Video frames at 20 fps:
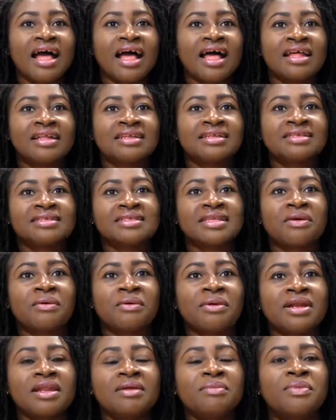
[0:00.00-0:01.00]
a
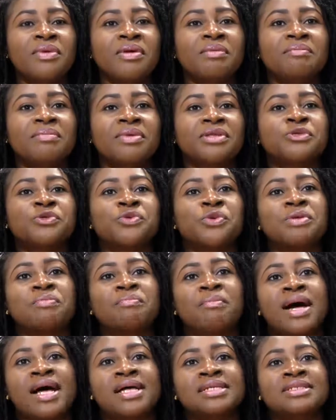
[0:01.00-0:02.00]
disequilibrium
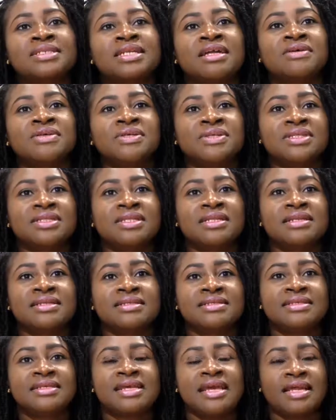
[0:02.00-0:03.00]
between marginal
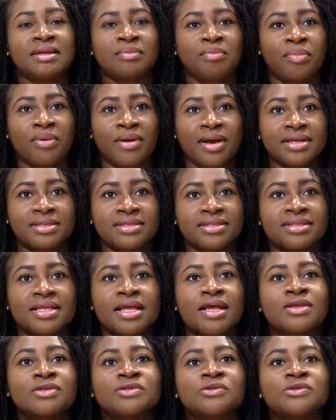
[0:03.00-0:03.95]
utility and price.